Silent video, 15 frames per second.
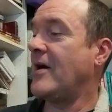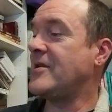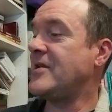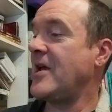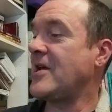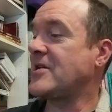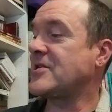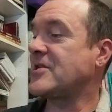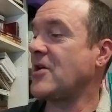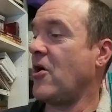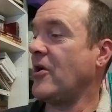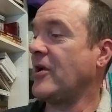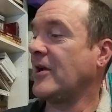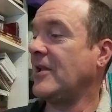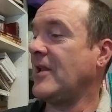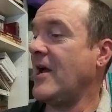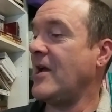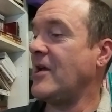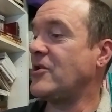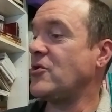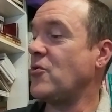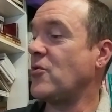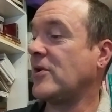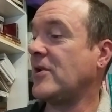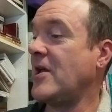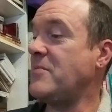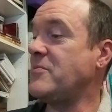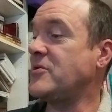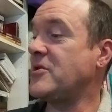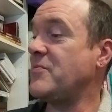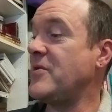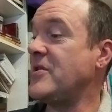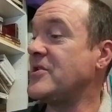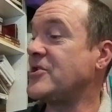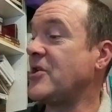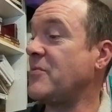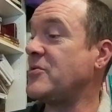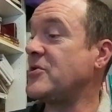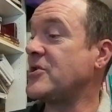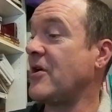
takes on a client who claims to be the subject